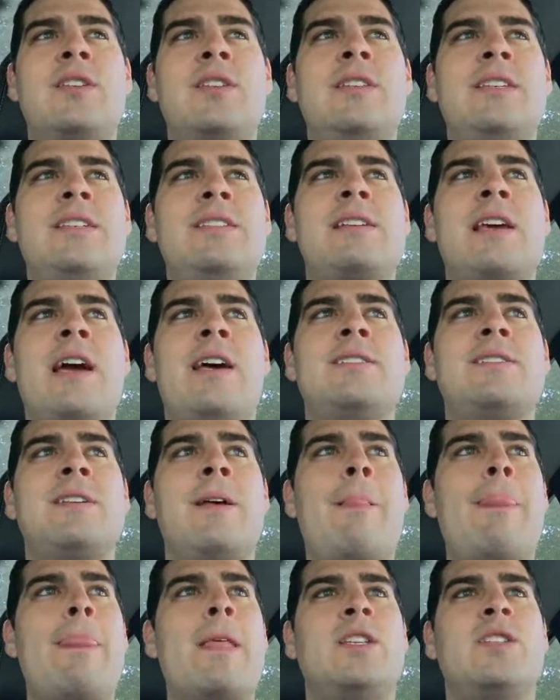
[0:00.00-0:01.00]
These guys,
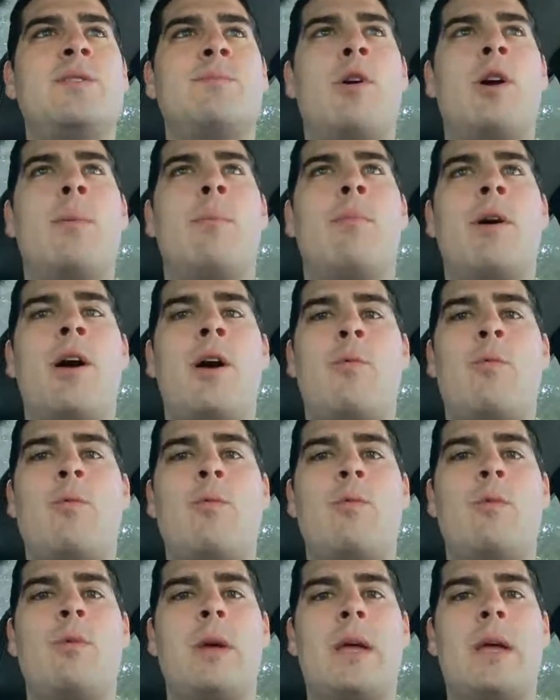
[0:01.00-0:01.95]
Damari Brown